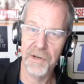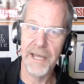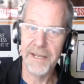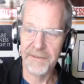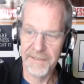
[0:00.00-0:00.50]

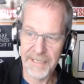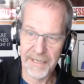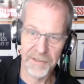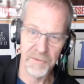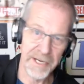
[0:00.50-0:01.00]
and the sales
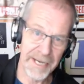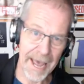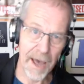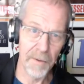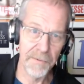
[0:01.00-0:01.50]
went
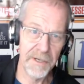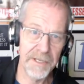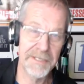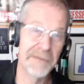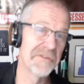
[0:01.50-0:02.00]
down because
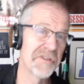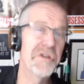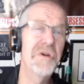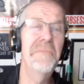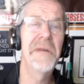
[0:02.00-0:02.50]
there was
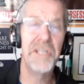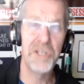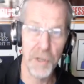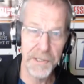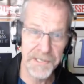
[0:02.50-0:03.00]
too many
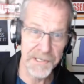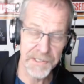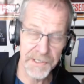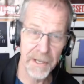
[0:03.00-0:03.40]
choices.